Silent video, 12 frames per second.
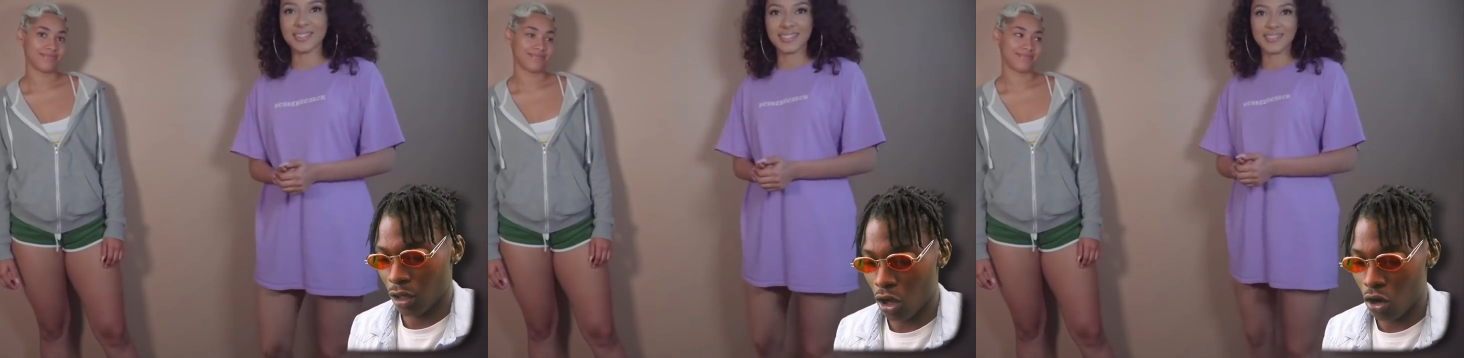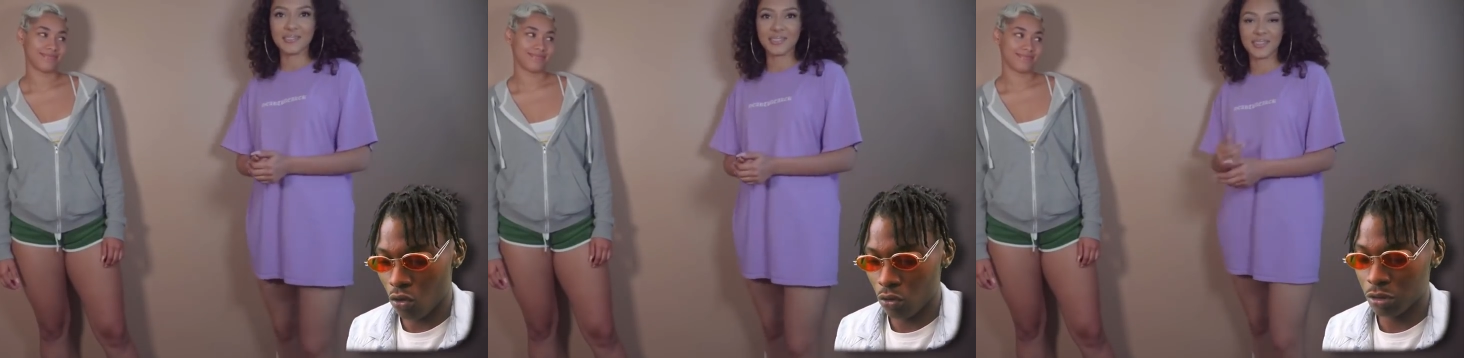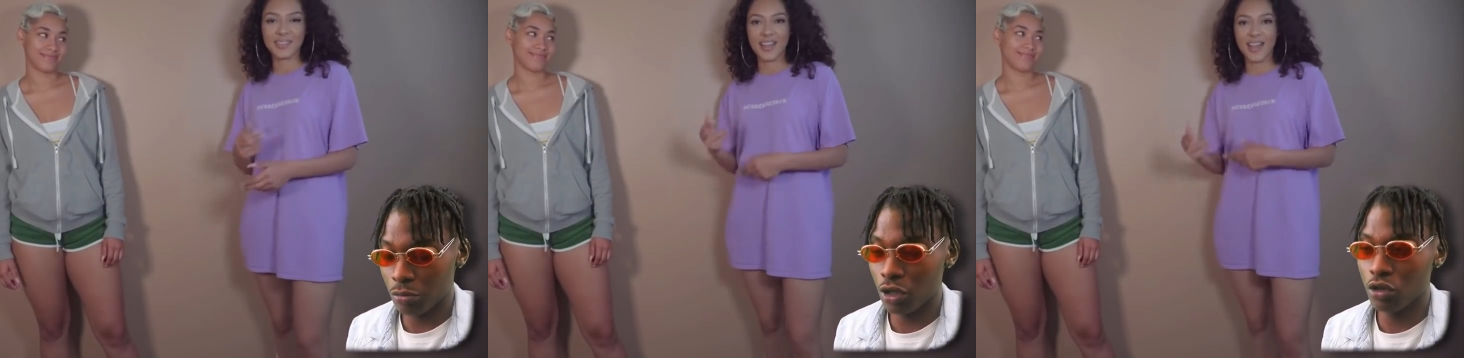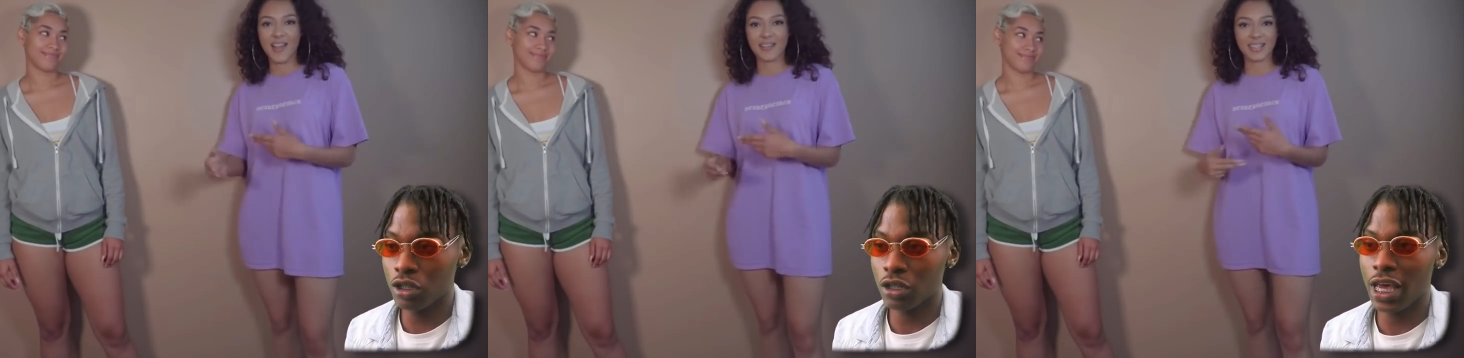Speaker 1: Oh, it was
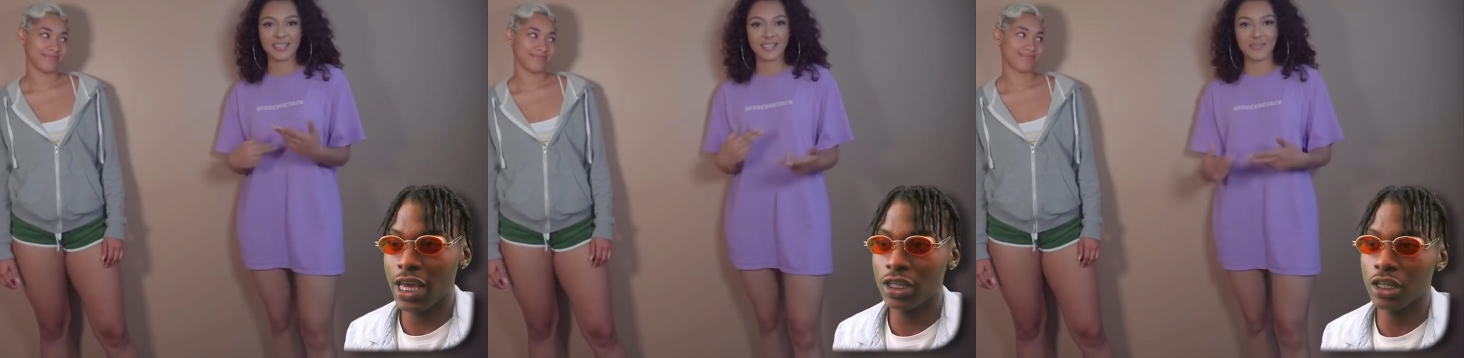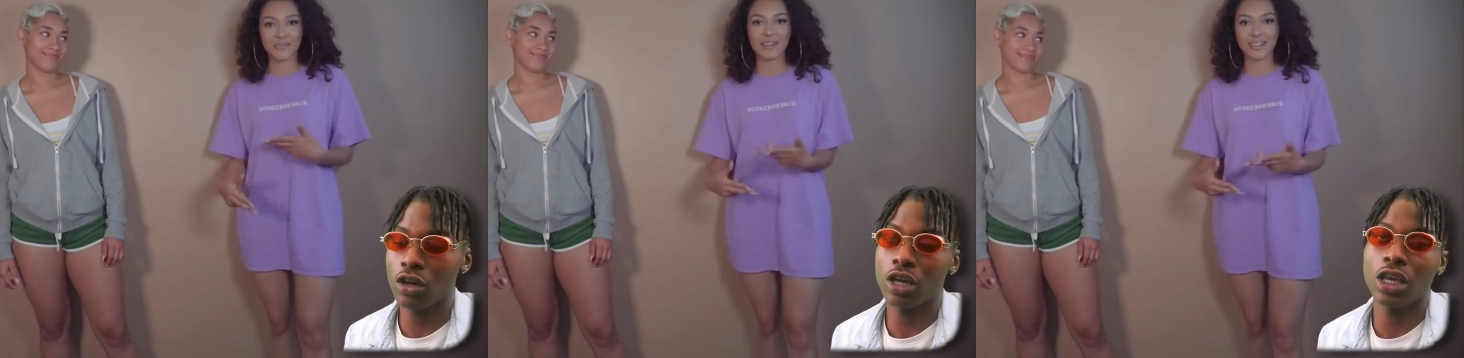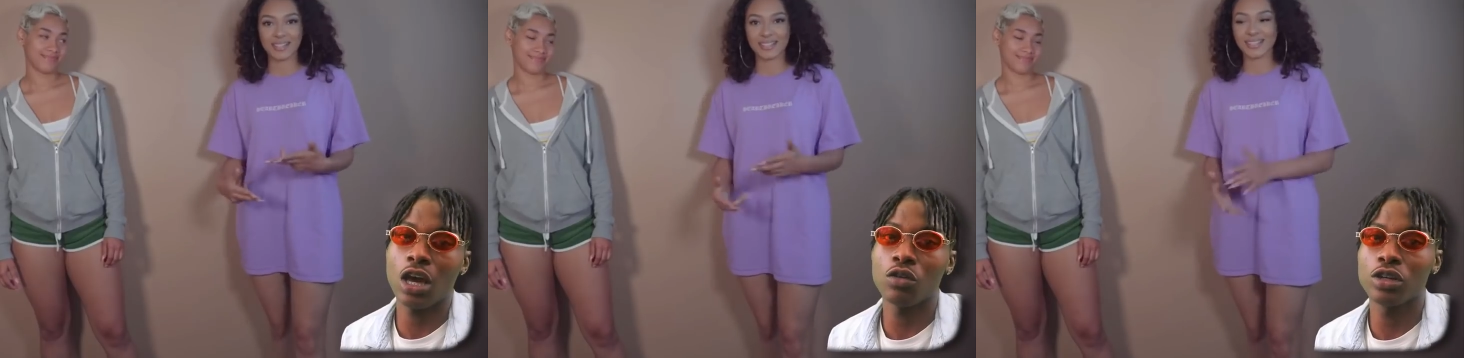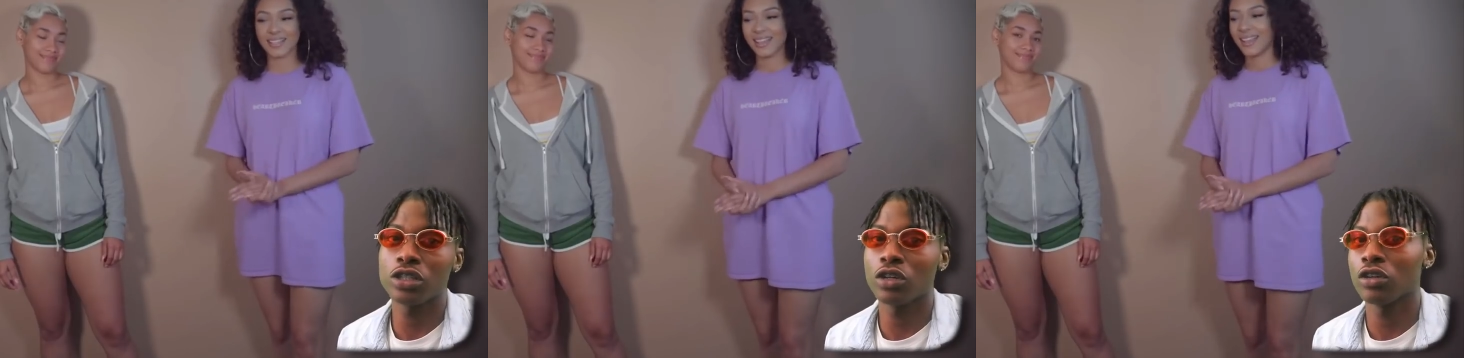music added? Okay, y'all
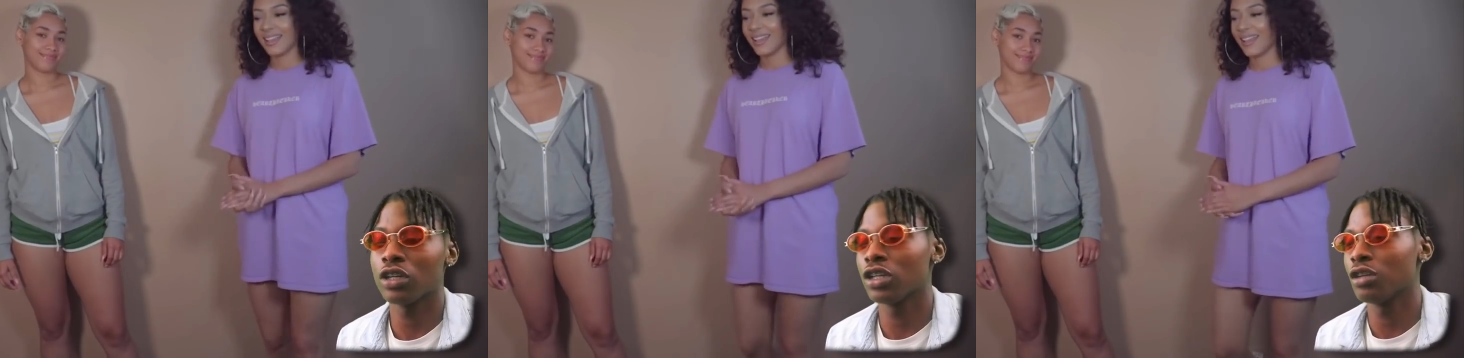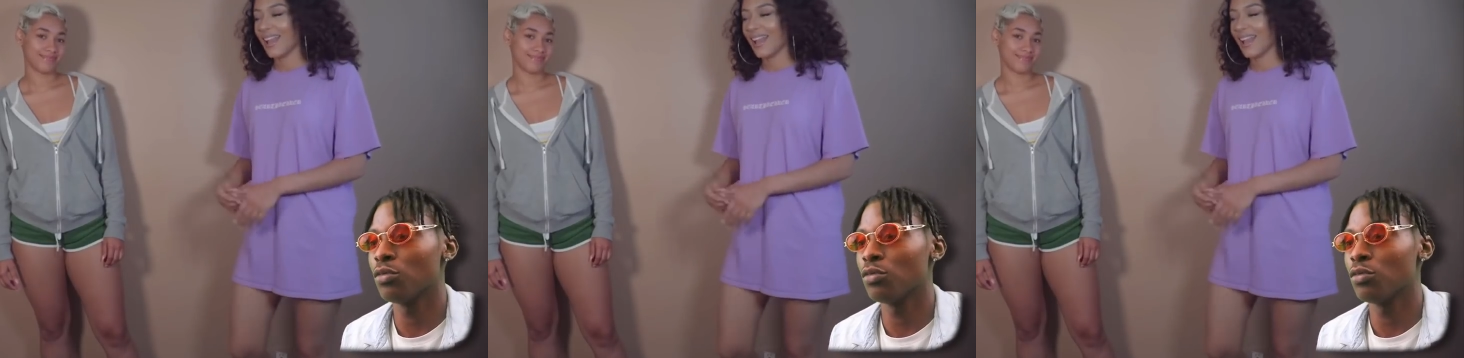just showing the